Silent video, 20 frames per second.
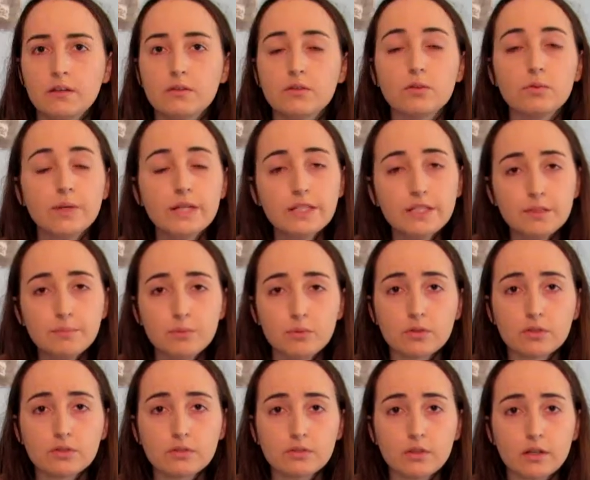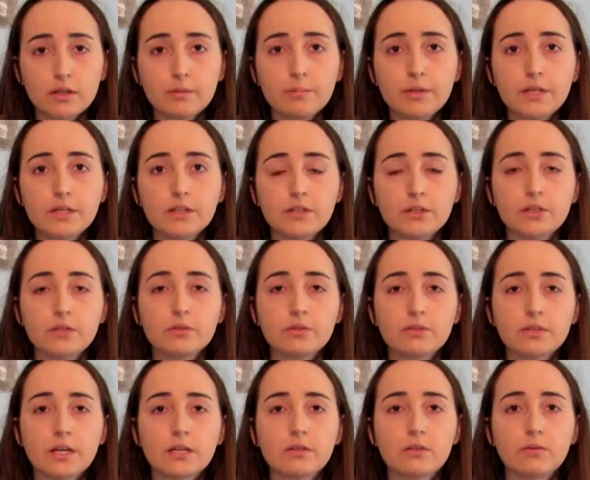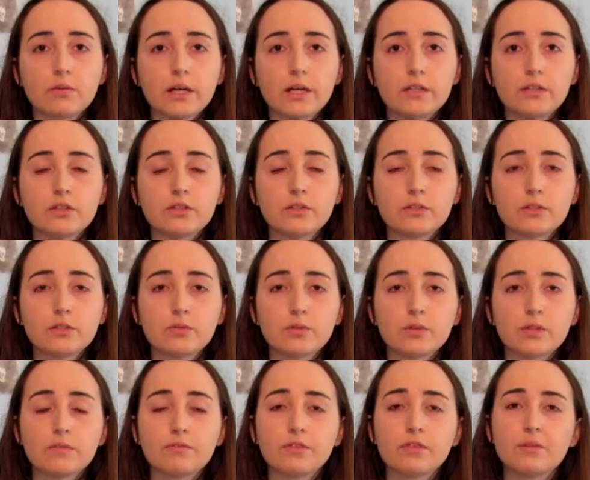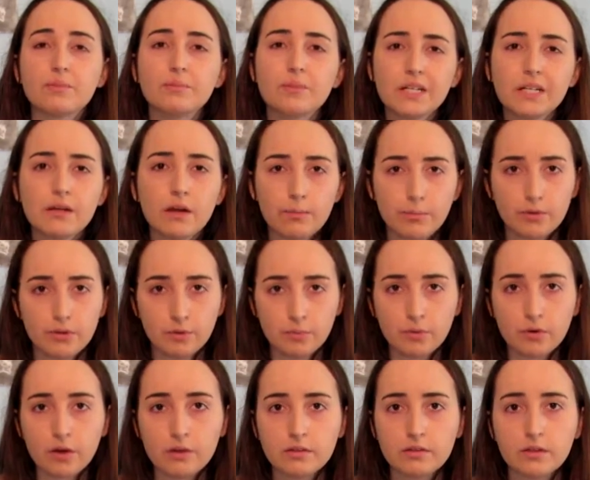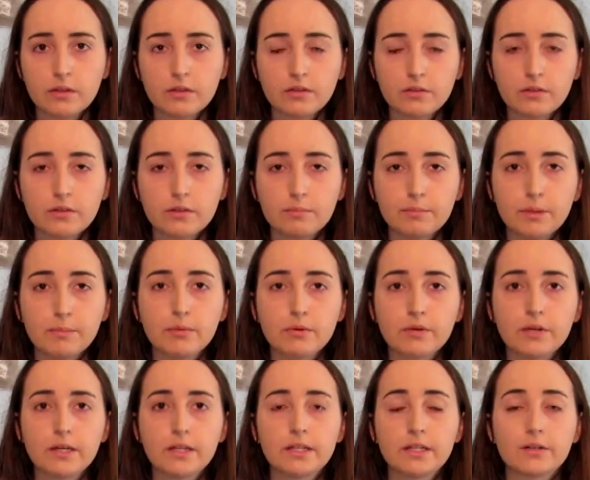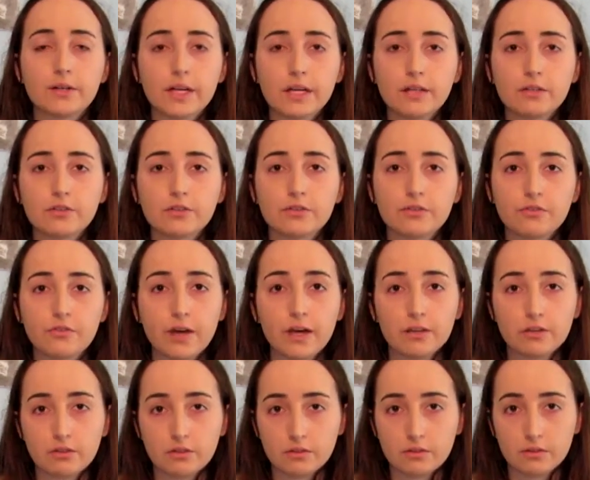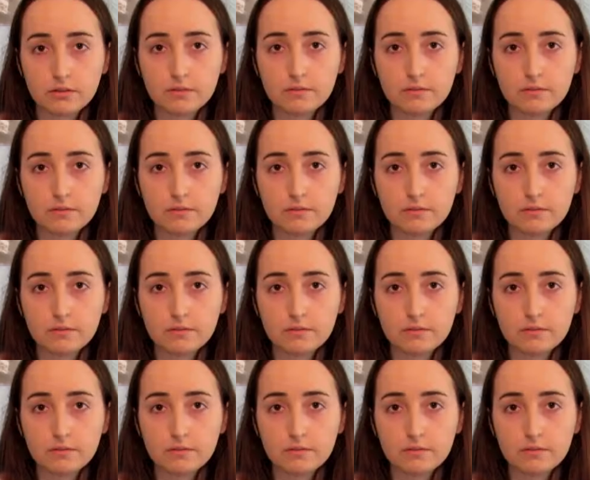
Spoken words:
The Ouija board started being used as a way to sort of speed up this process so that people could get their answers faster.